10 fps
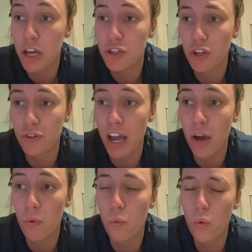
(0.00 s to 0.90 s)
So
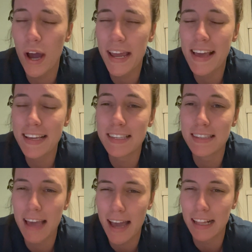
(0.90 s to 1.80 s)
now what
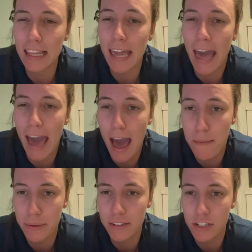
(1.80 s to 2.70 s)
exactly
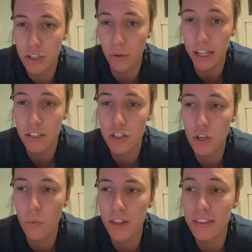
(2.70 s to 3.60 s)
happened to it?
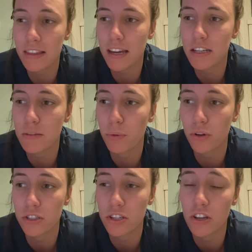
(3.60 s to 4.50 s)
So one thing that is
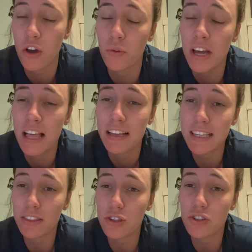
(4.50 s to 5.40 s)
important to know is
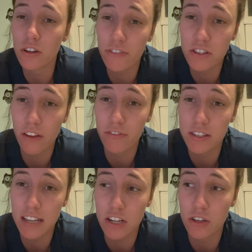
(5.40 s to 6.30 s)
that the surface of the
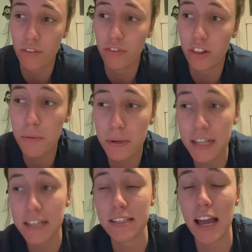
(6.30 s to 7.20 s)
Statue of
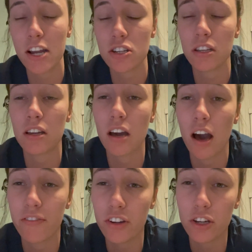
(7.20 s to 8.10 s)
Liberty is actually
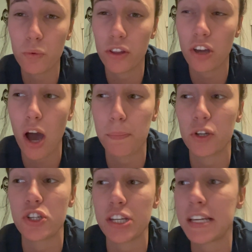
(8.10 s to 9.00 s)
covered with copper
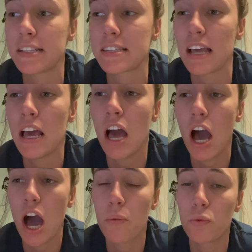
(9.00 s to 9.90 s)
sheets,
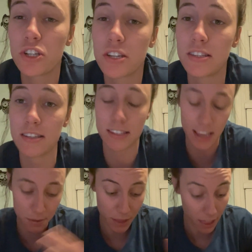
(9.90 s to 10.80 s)
which is the same